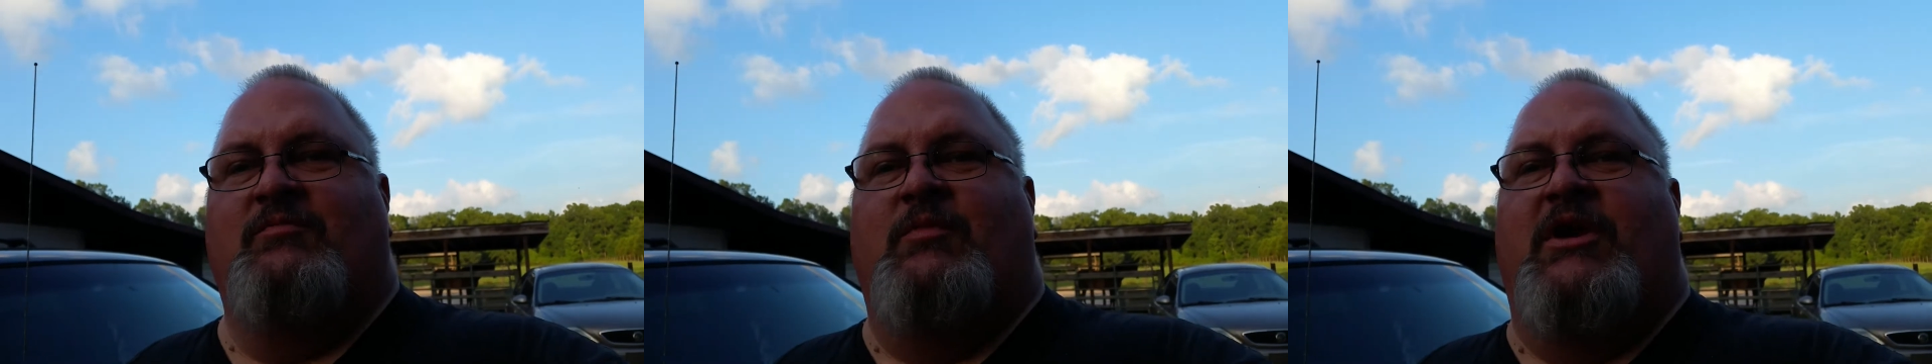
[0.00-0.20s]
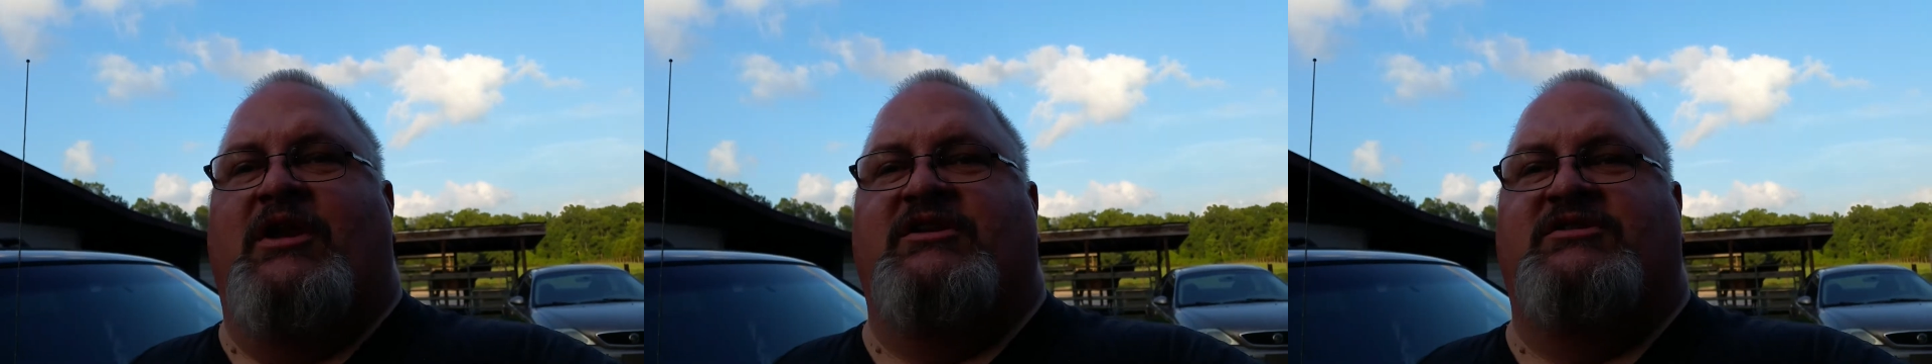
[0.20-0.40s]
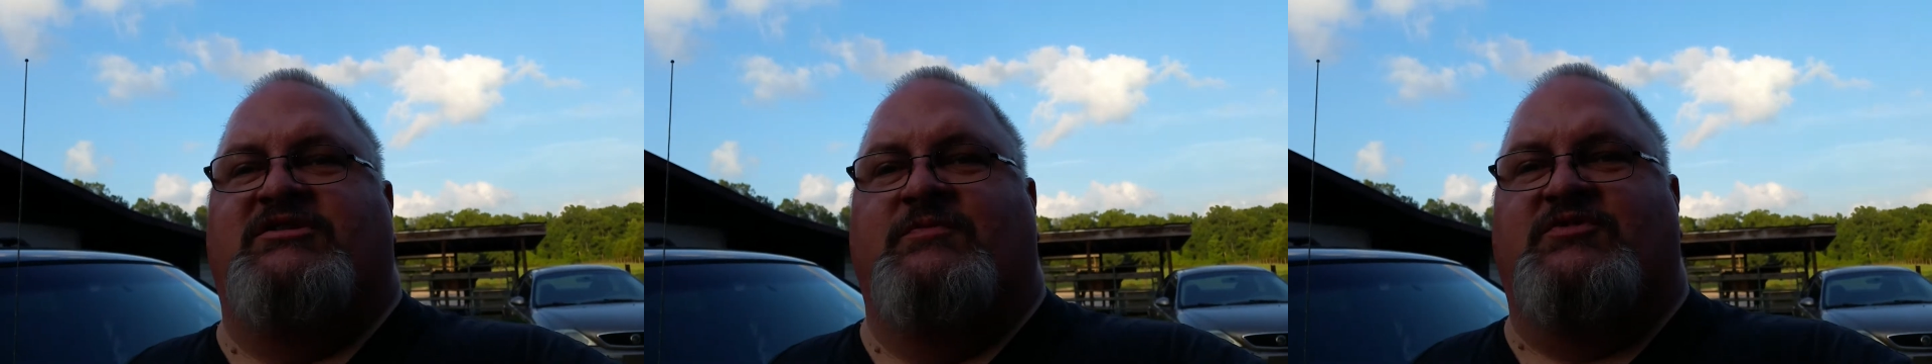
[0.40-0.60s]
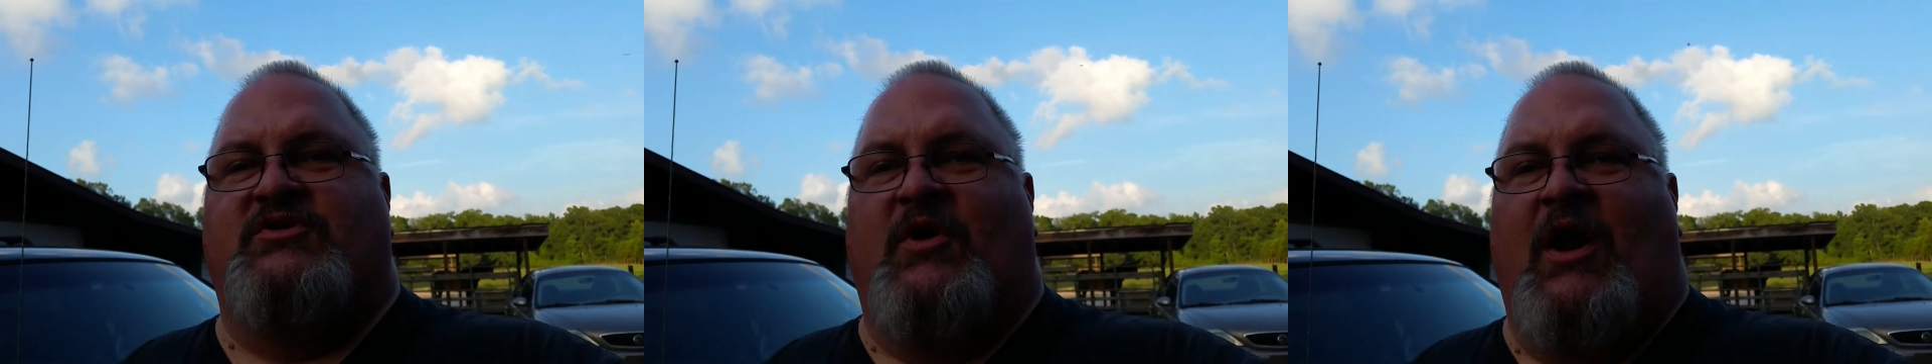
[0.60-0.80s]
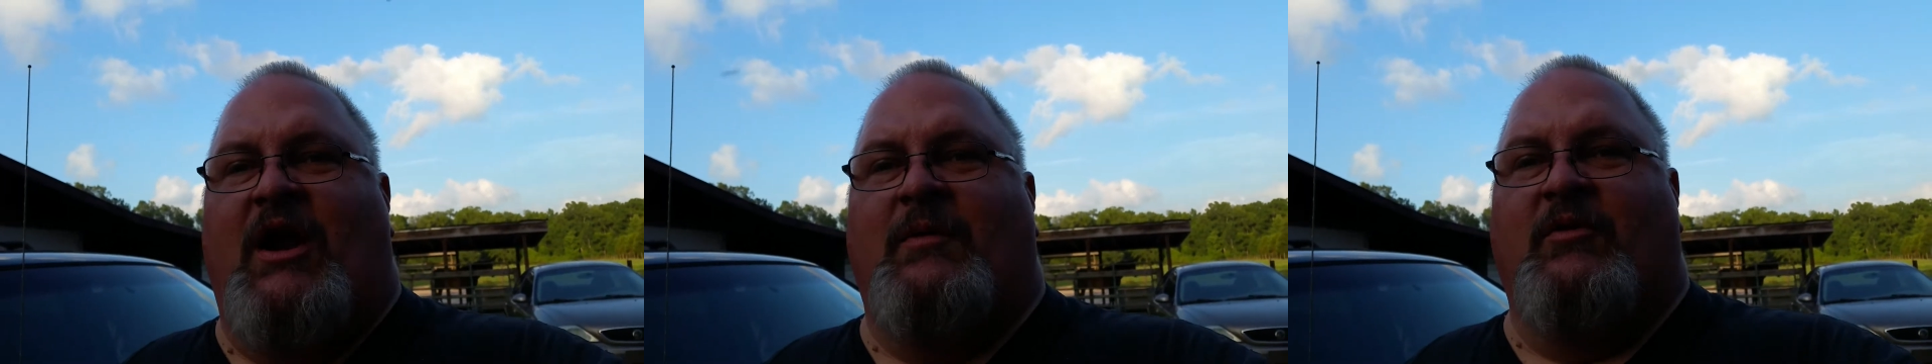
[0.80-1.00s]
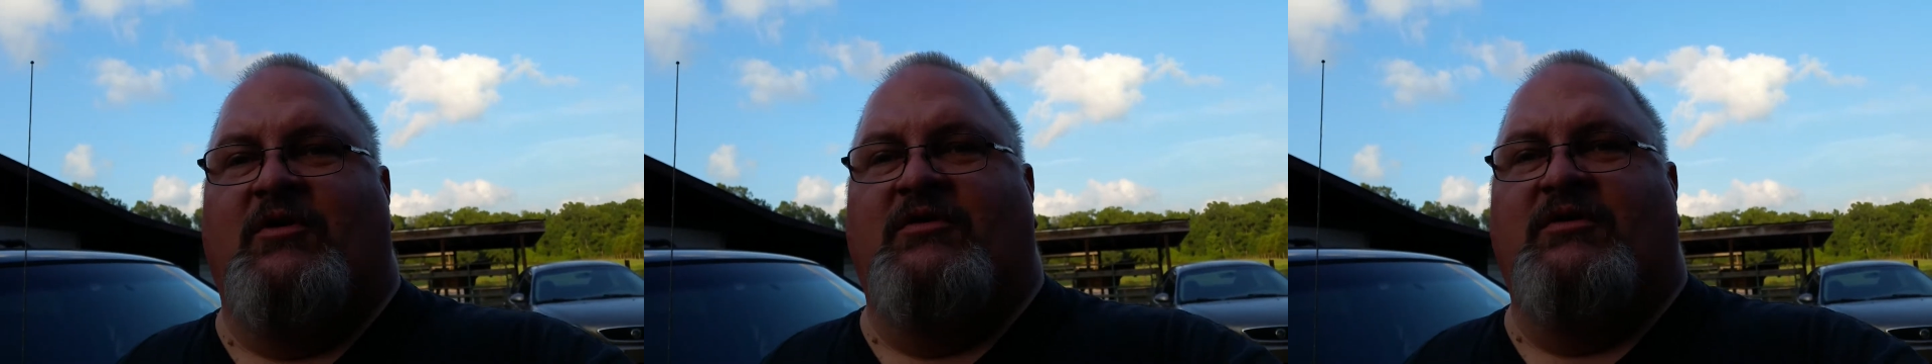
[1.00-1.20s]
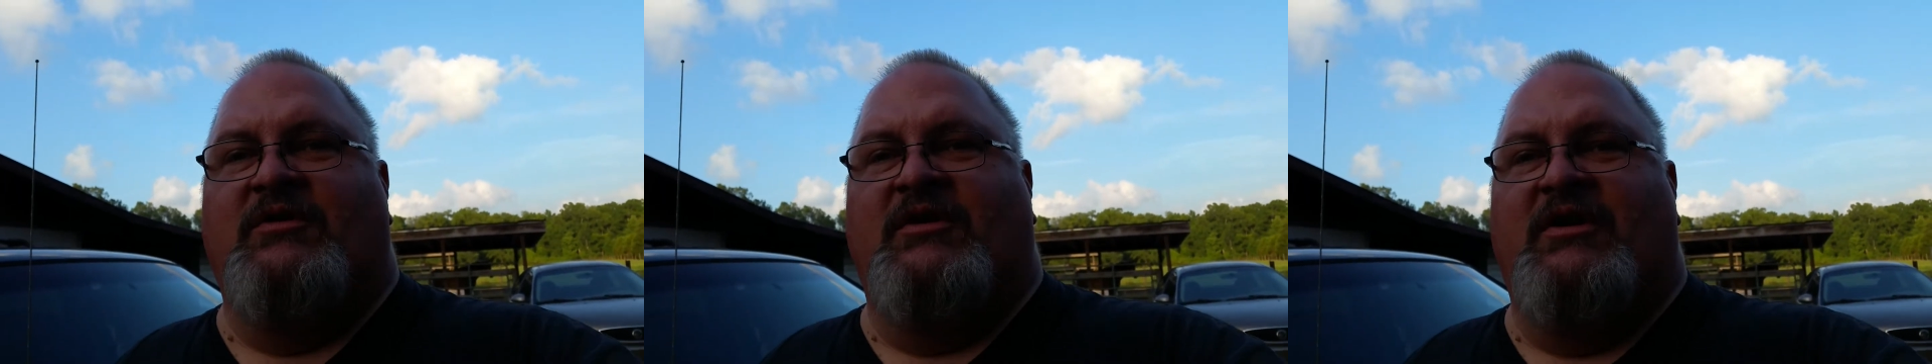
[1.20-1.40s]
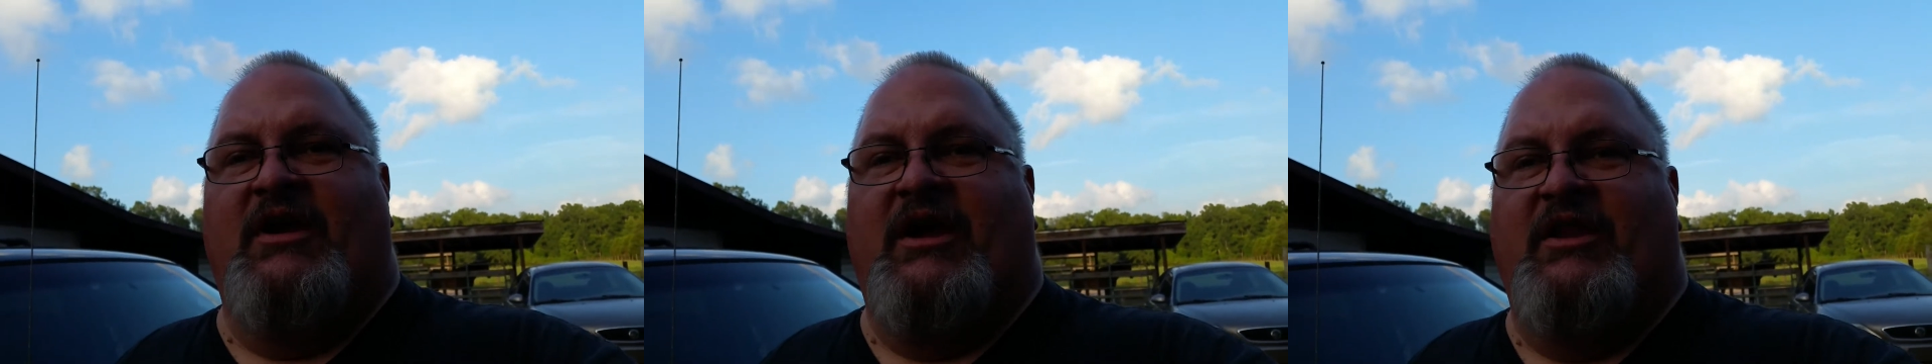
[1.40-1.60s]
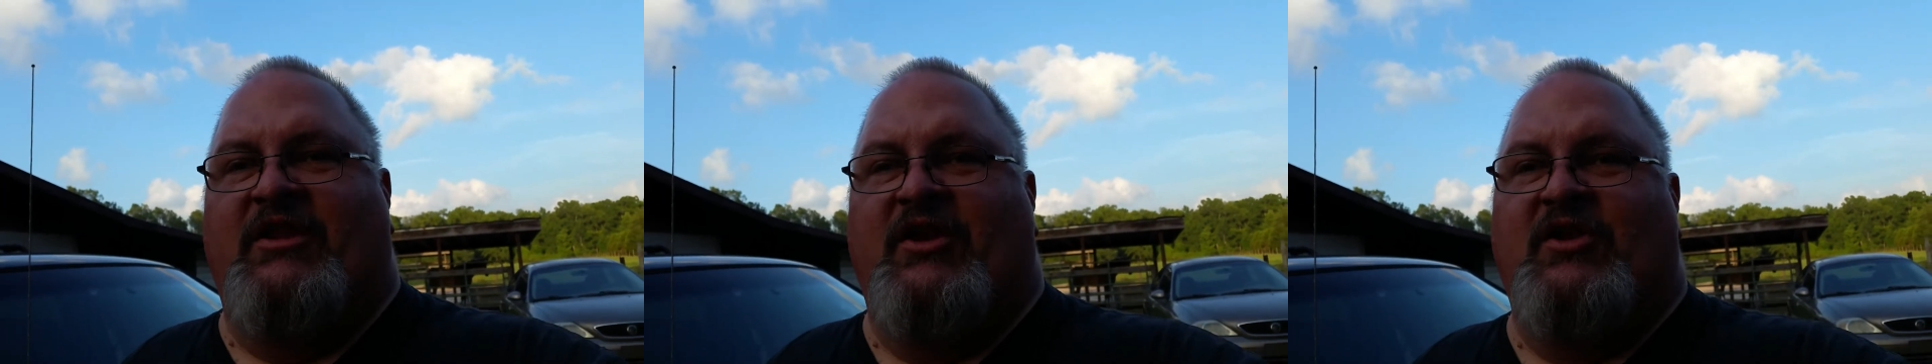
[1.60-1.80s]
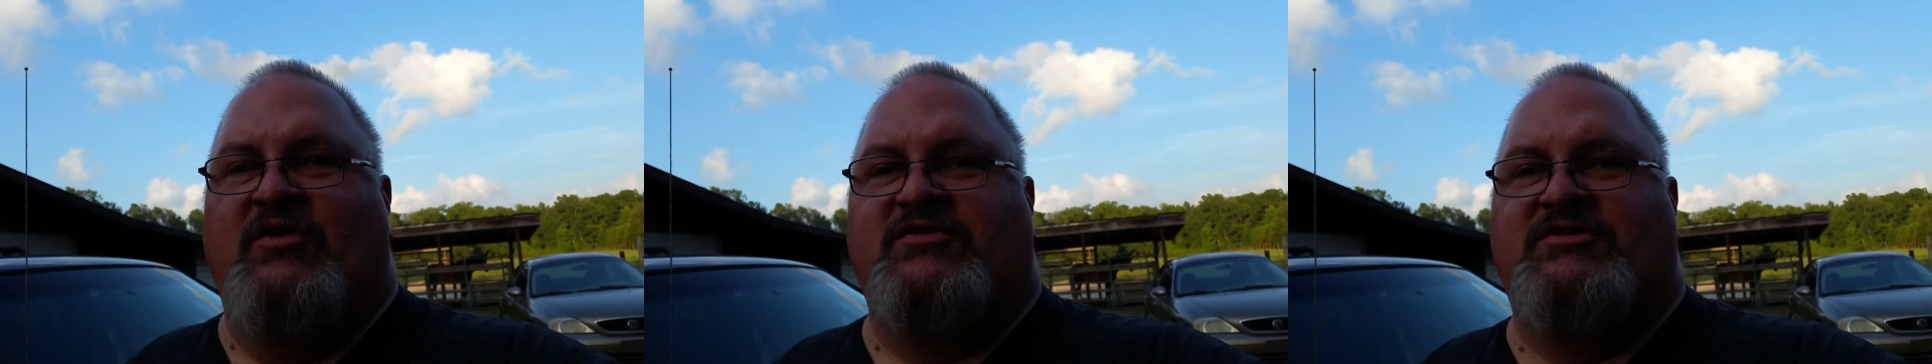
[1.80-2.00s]
being a subscriber, and
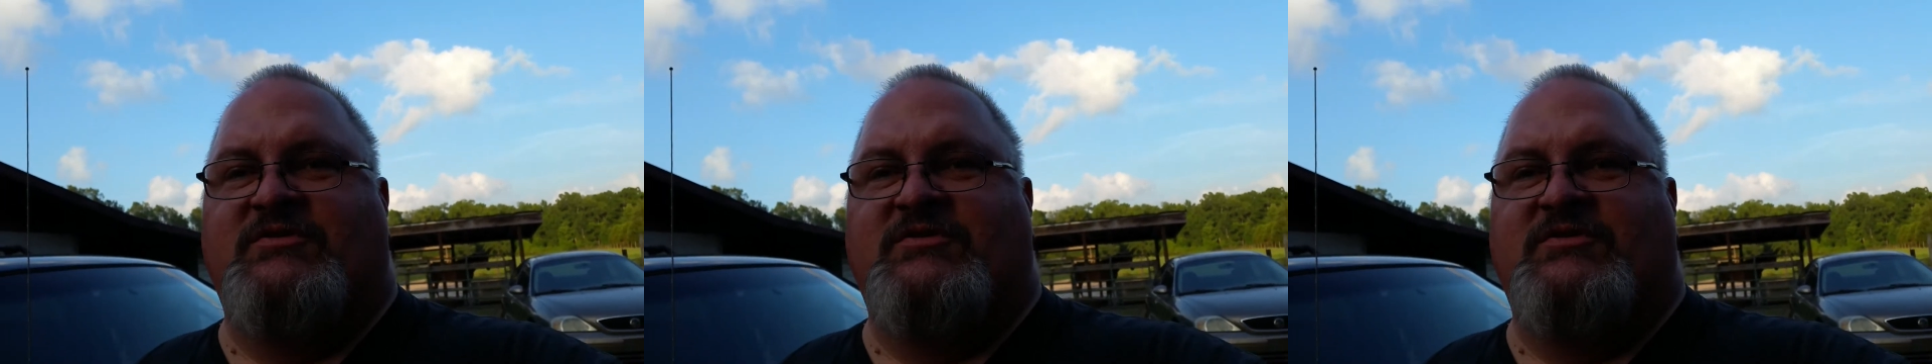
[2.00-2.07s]
the new